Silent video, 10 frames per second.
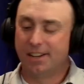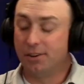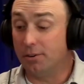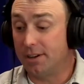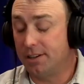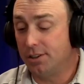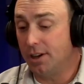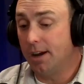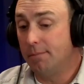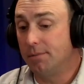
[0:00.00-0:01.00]
No.
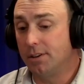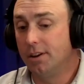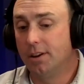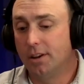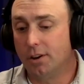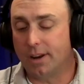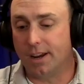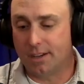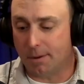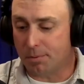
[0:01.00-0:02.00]

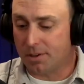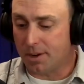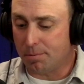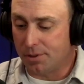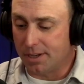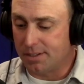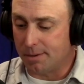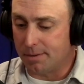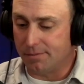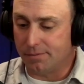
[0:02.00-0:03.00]
Okay. Couple things.
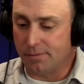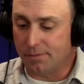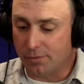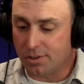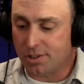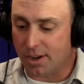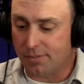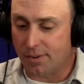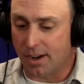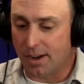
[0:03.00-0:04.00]
I mean, first
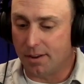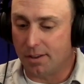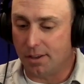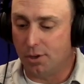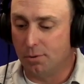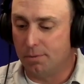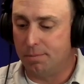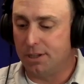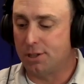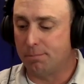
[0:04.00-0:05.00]
off, you would
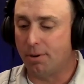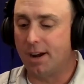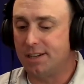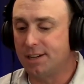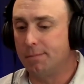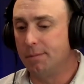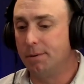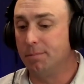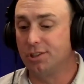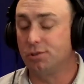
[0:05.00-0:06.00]
be surprised how many
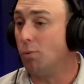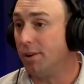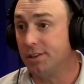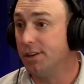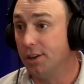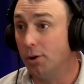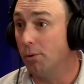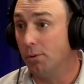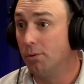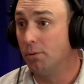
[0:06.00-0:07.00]
people just want to
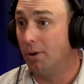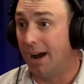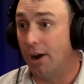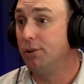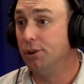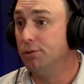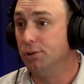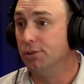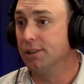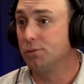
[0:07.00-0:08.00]
know. How do you
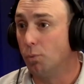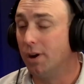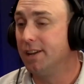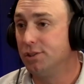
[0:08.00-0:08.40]
do this? What